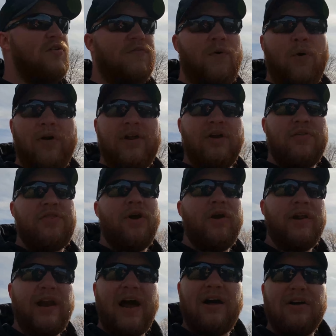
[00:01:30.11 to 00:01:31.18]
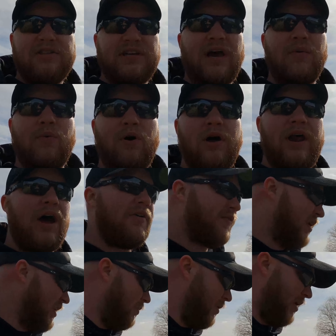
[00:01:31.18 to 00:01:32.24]
$40 or $30 on one off
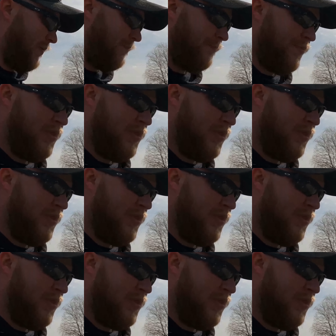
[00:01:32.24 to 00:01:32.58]
of eBay?